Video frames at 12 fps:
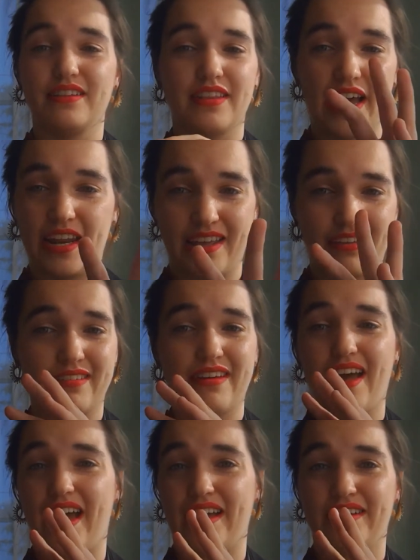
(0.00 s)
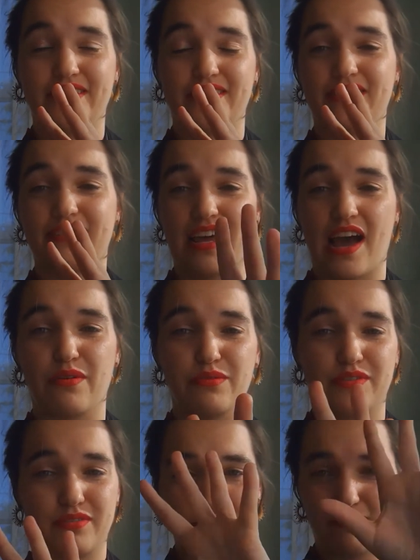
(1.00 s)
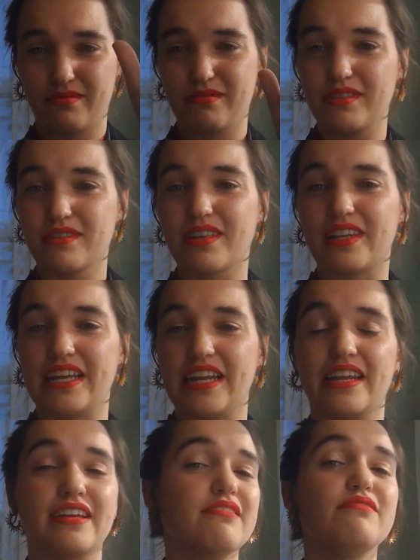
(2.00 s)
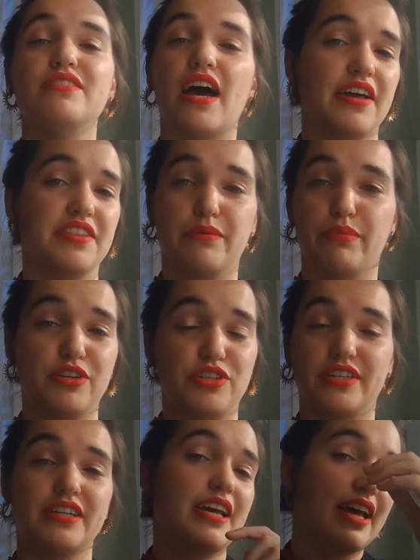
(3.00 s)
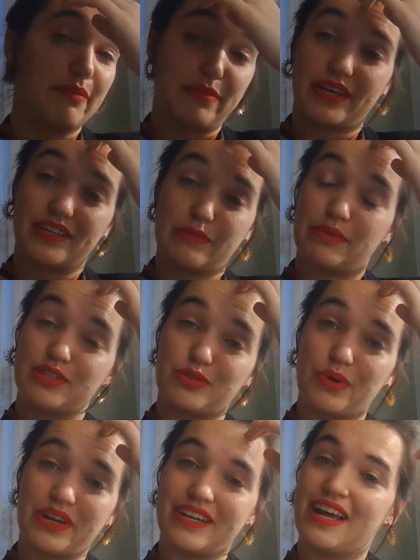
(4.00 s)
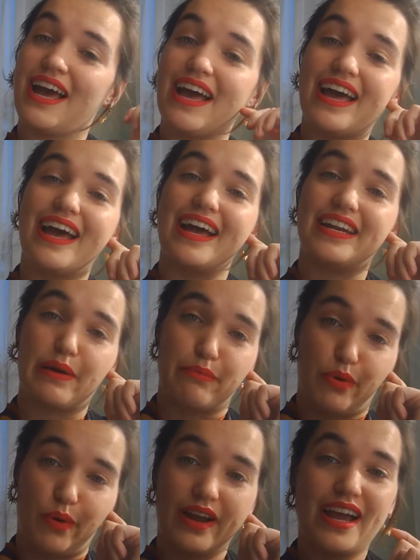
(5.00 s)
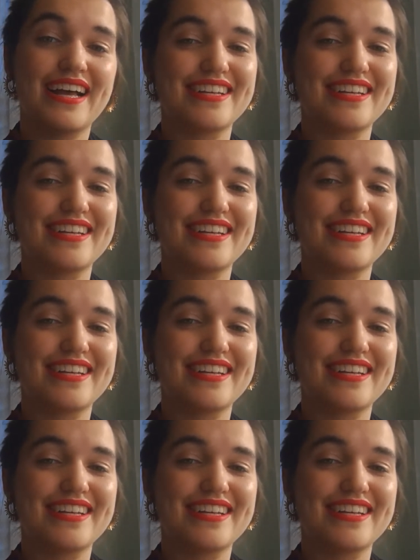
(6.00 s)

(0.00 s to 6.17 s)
lighting and sound cleaning not in the budget because I'm a historian and I'm poor.